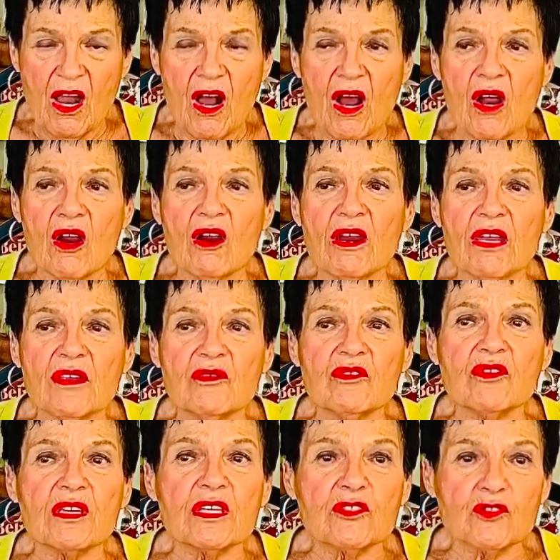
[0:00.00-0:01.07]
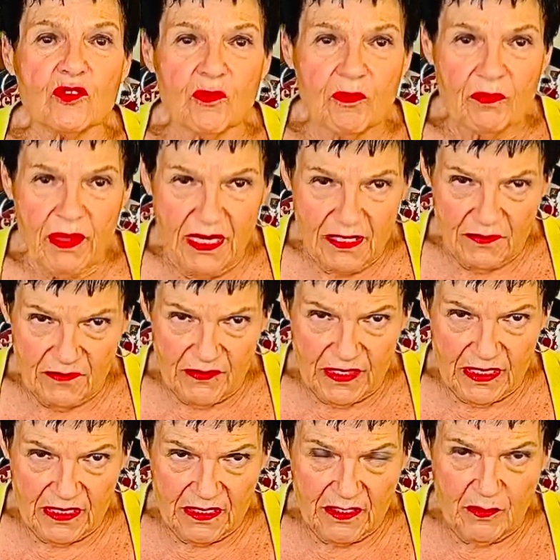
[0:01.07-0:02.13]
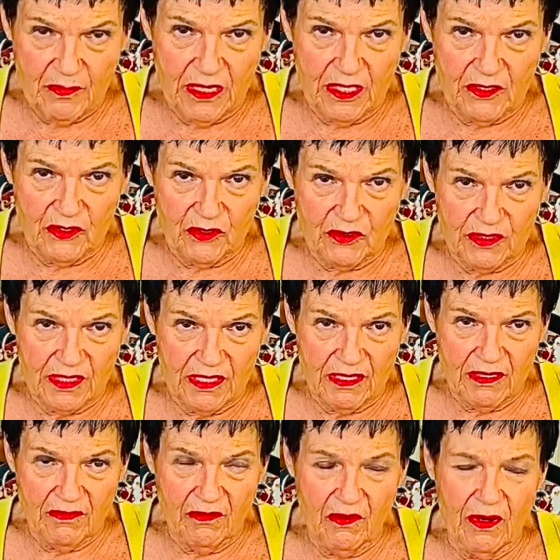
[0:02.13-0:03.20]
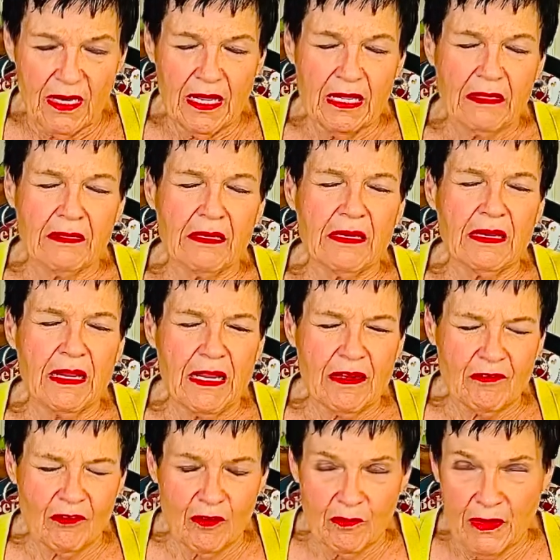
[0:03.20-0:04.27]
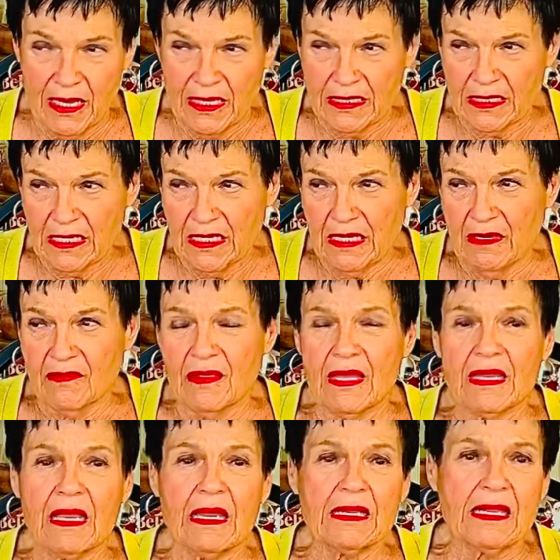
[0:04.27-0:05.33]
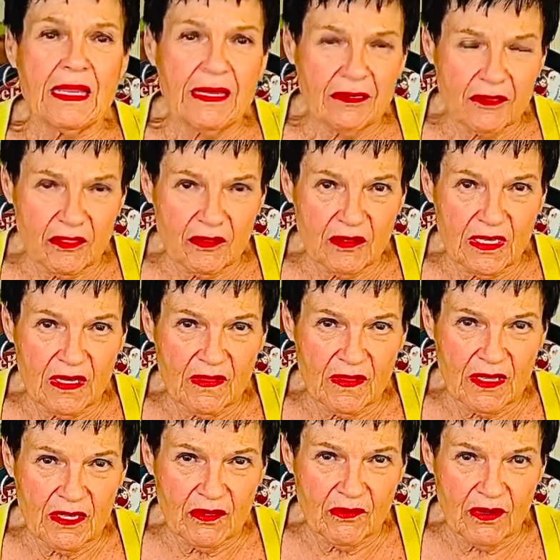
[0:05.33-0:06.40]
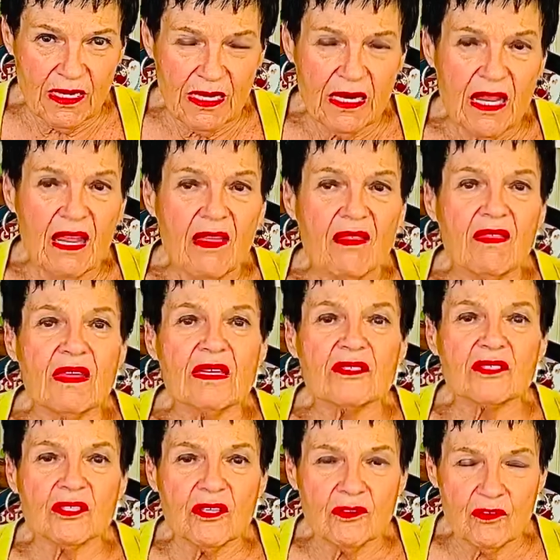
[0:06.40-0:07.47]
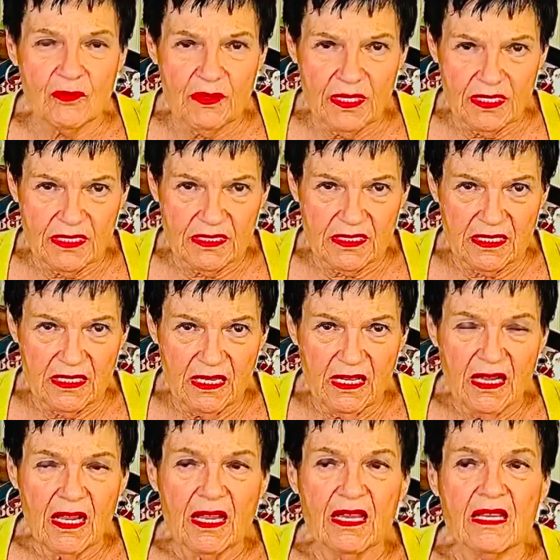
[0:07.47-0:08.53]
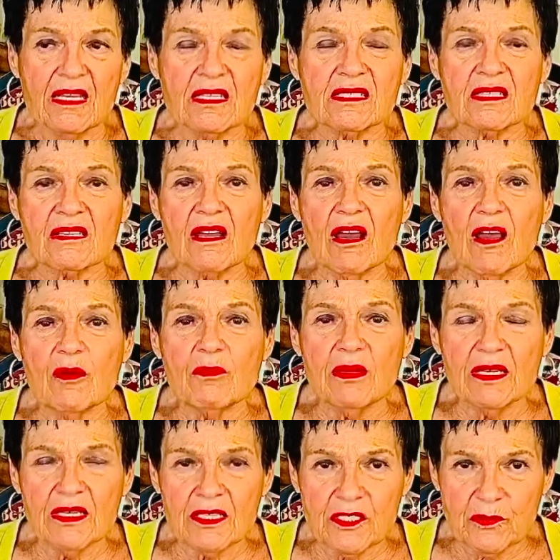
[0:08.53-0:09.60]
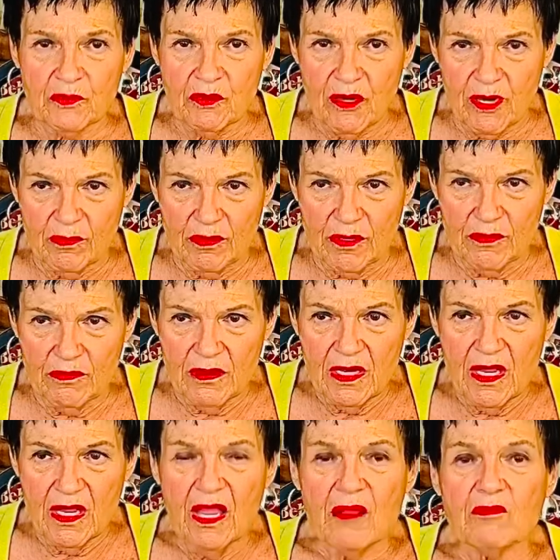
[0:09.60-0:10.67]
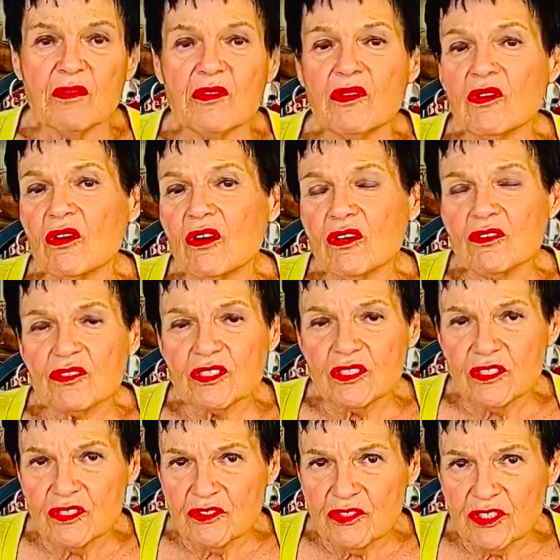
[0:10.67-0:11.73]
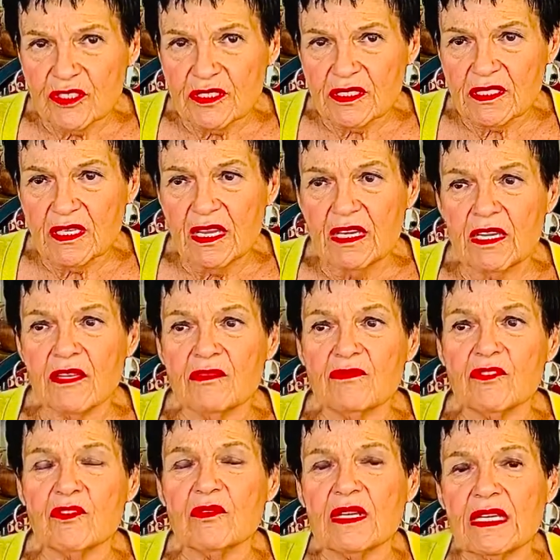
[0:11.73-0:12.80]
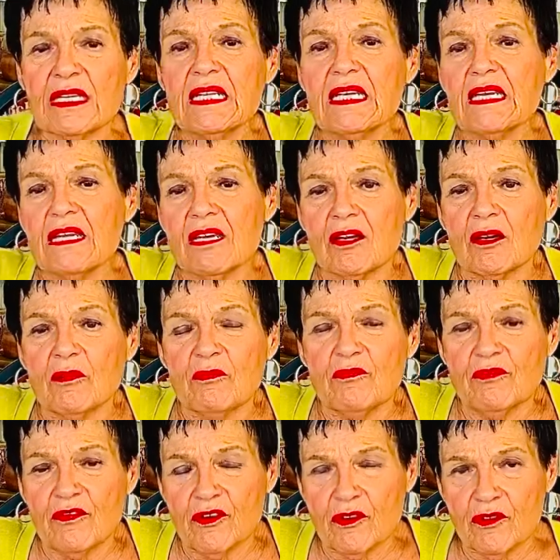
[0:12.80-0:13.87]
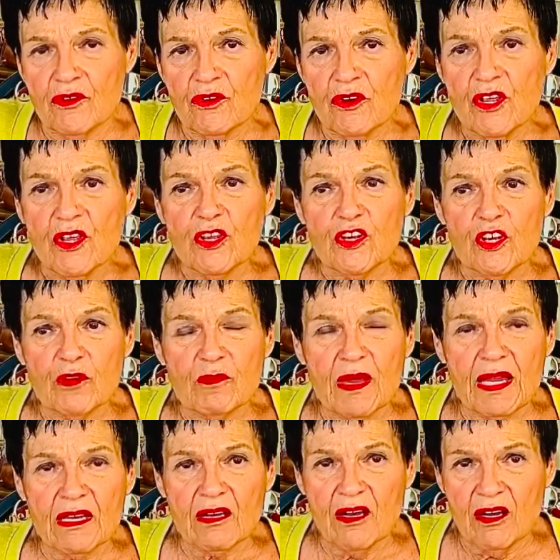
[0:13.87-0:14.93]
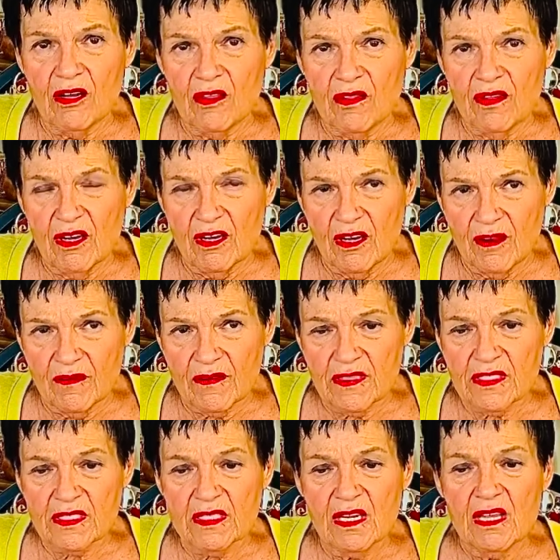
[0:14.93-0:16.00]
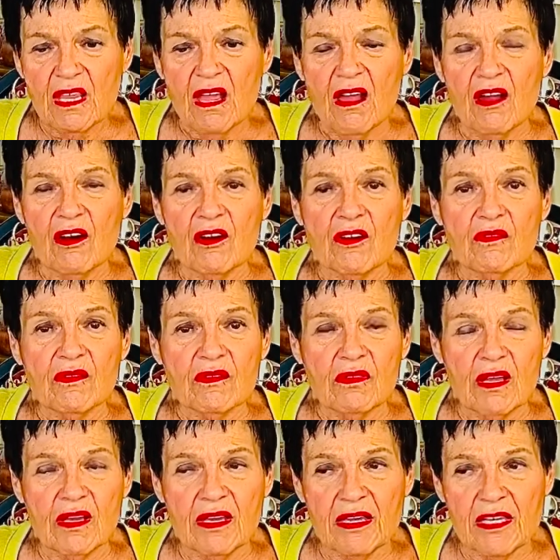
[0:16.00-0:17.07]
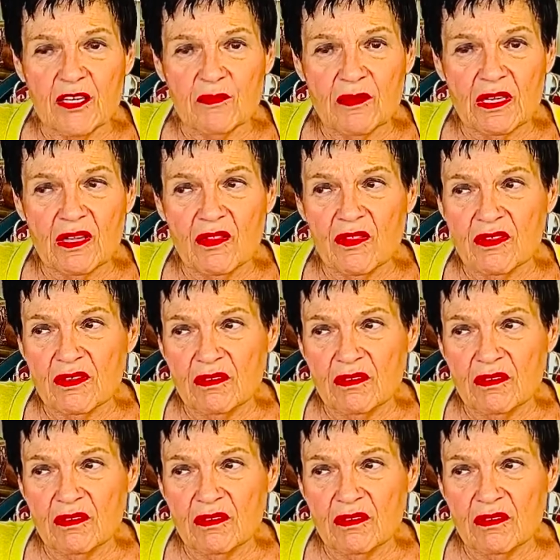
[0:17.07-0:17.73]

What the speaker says: Or if you get your bad feelings about yourself, well, I'll never amount to anything, I can't do anything right, that's codependency. It is a complex problem, but there are solutions. And if you need help further, you might call the office or email